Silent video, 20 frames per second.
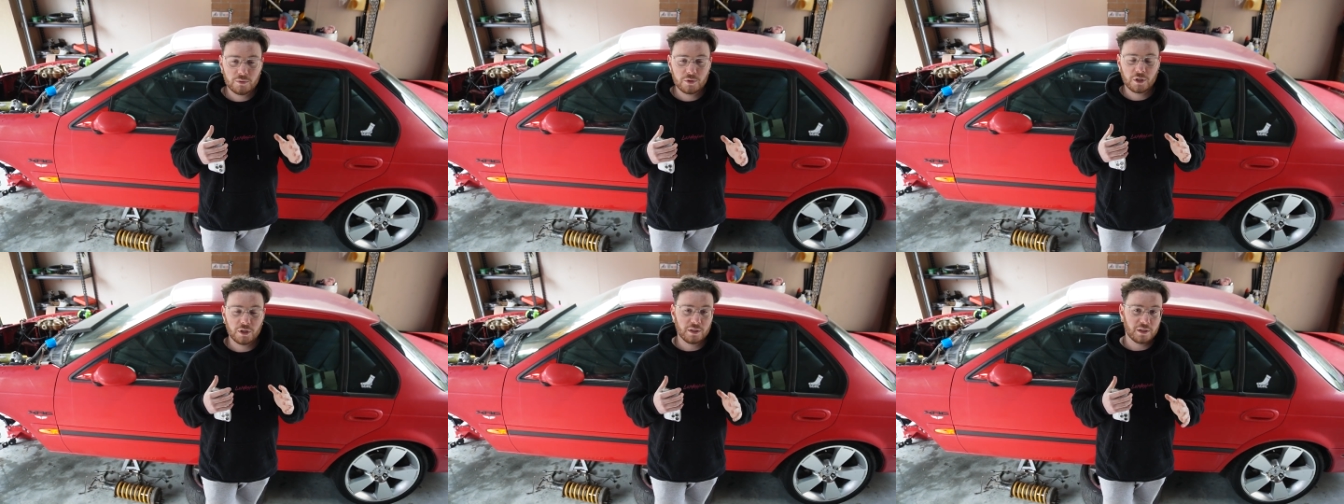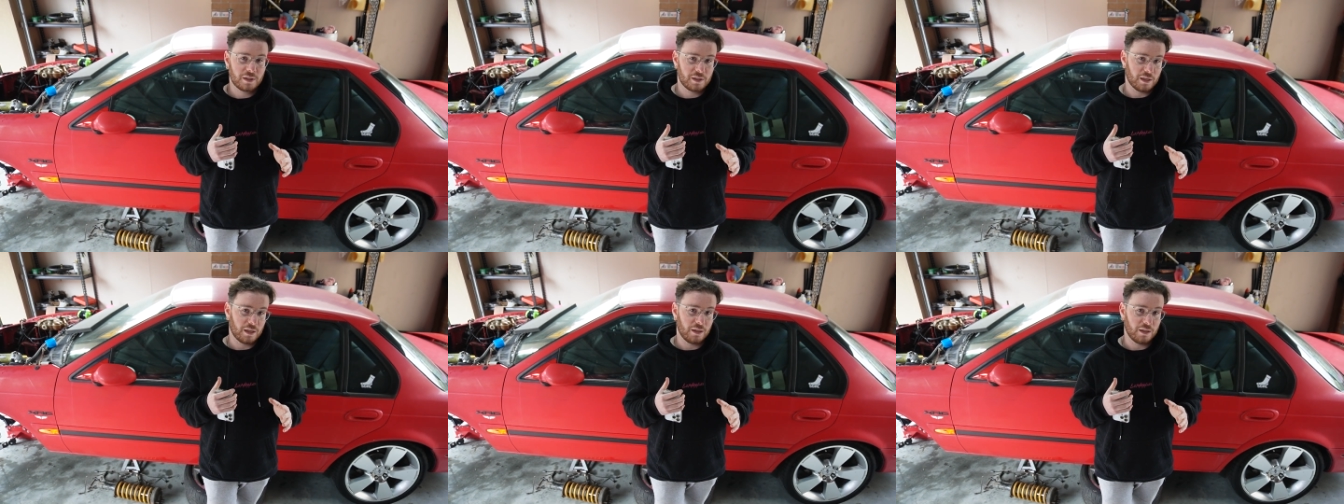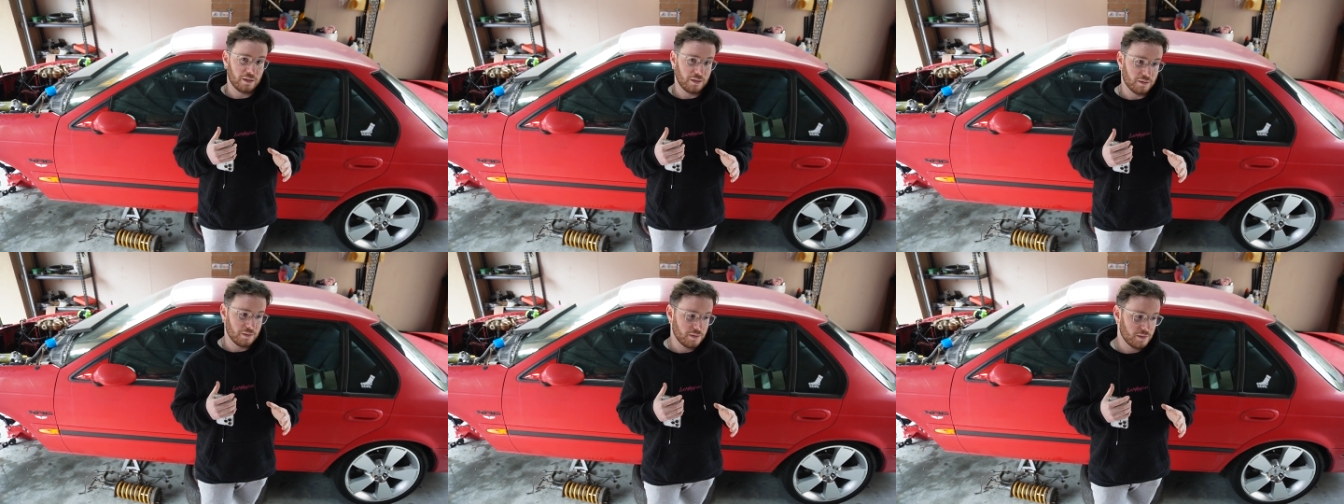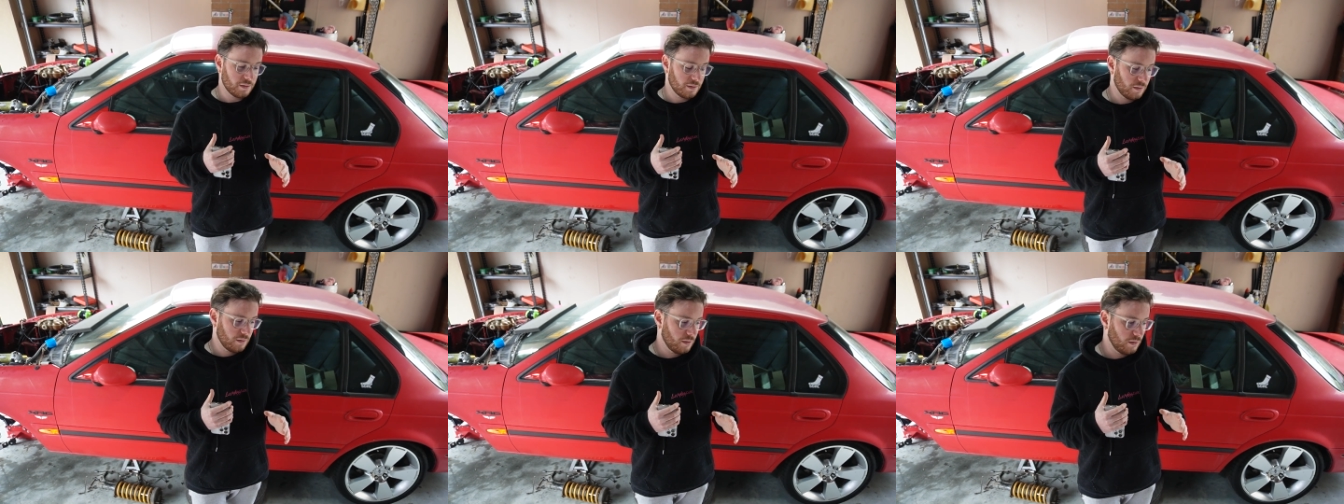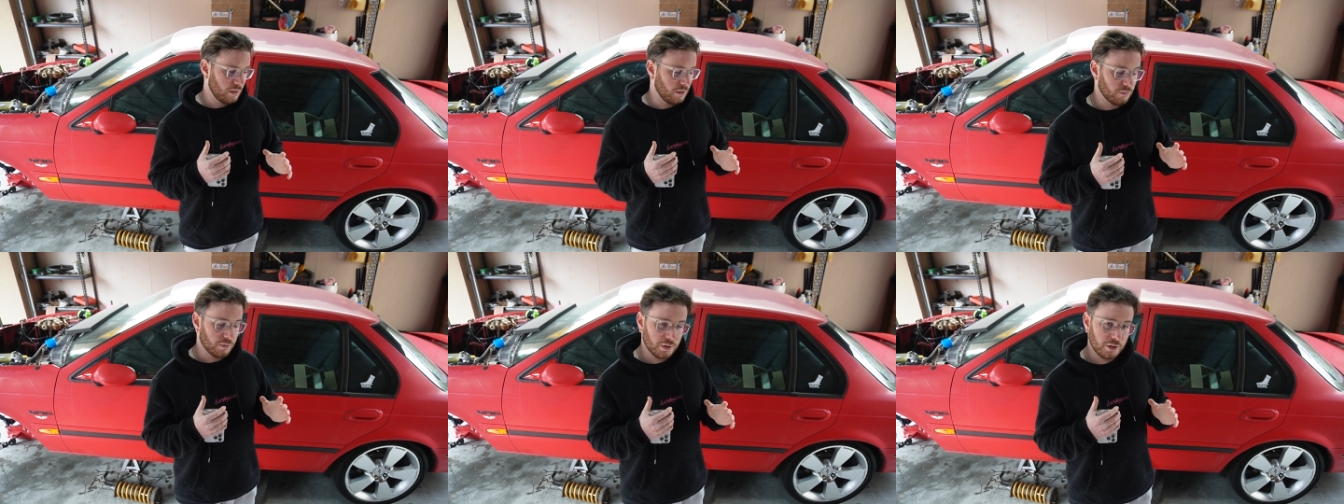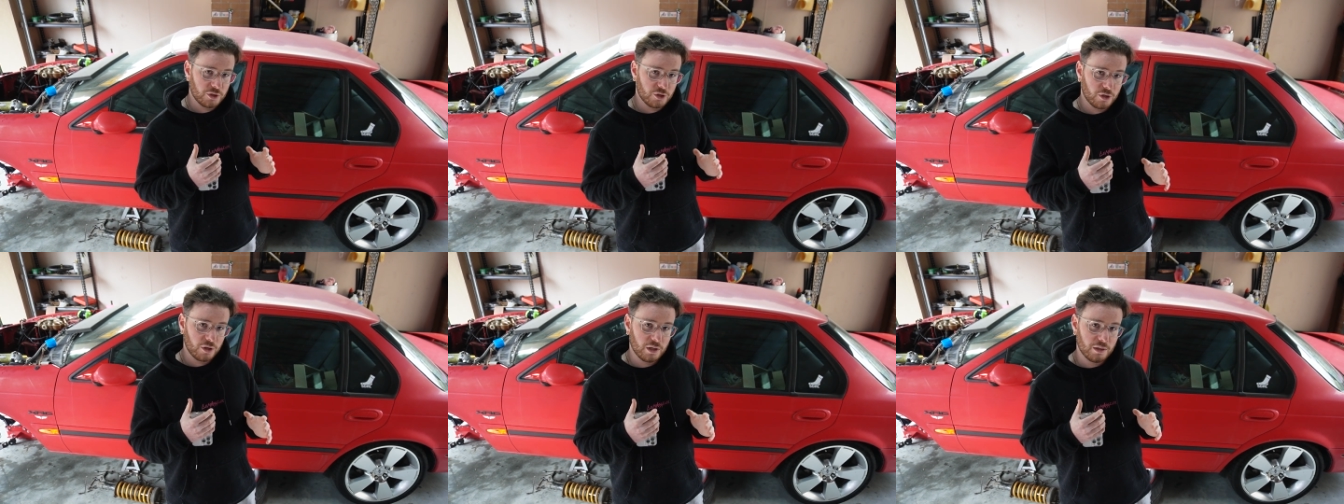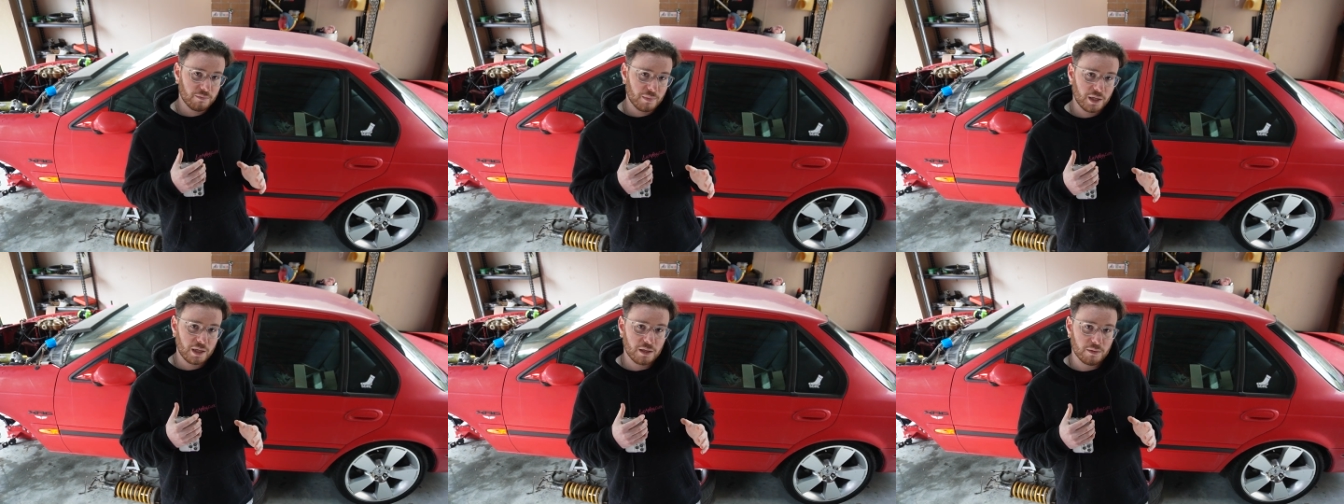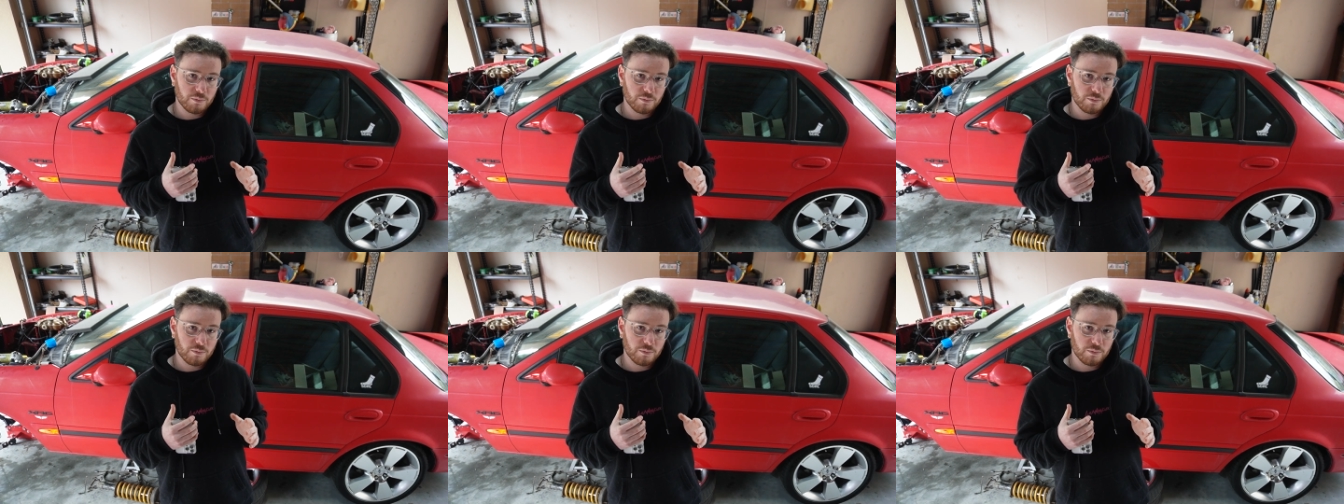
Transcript: I'm trying to say is you wanna try and make